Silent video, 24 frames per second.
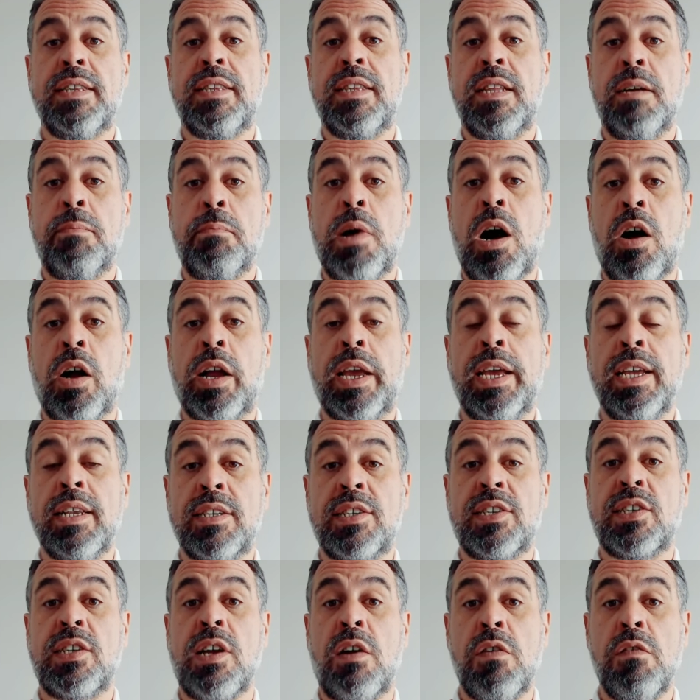the markets
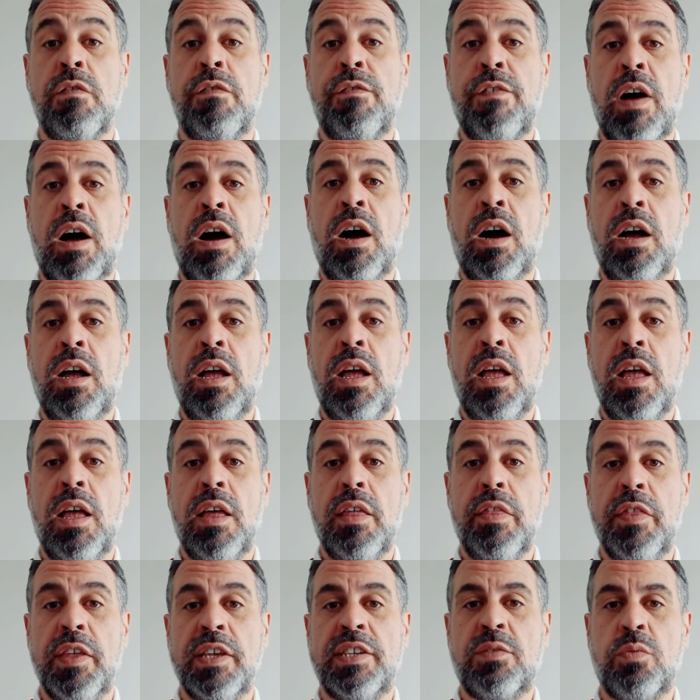so far
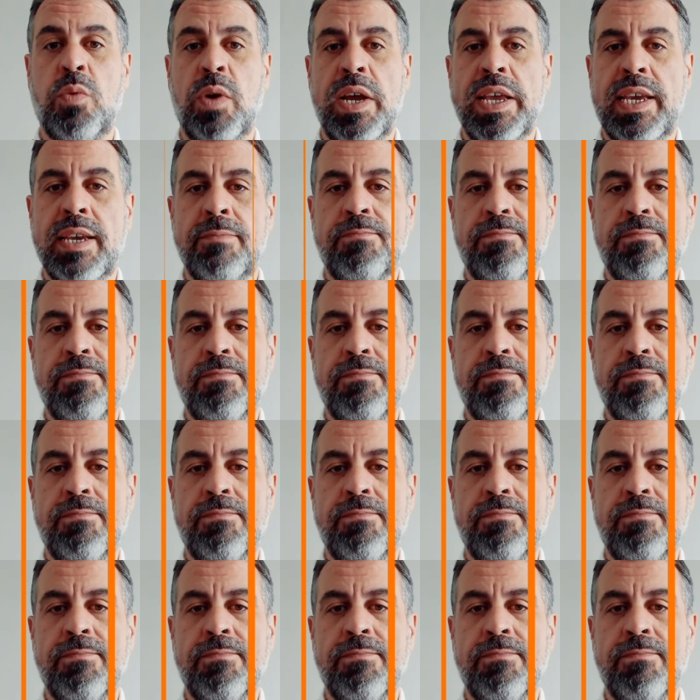this week.